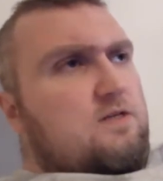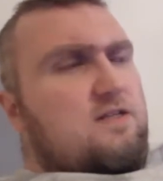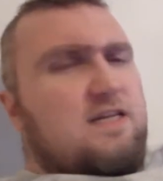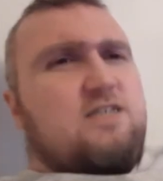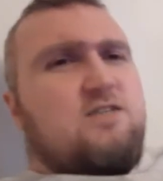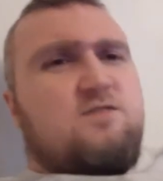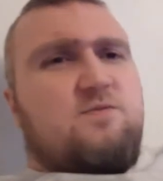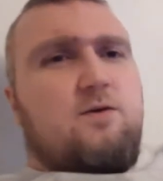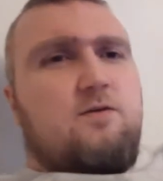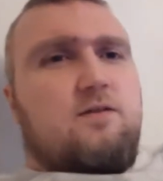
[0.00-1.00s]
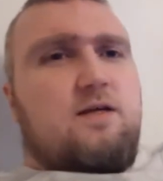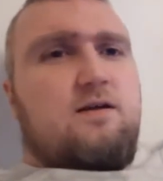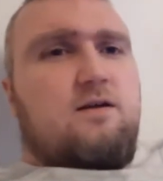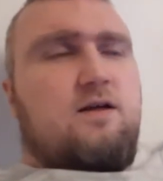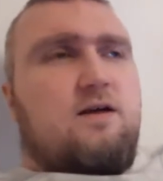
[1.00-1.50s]
like i just feel that
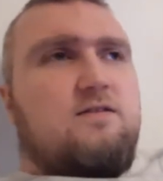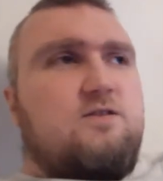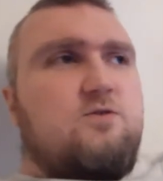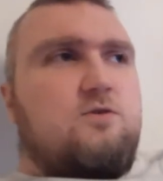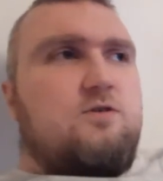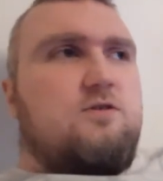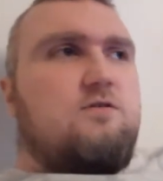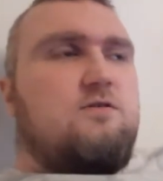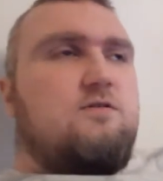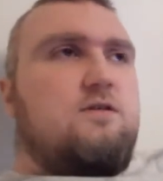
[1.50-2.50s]
a lot of this order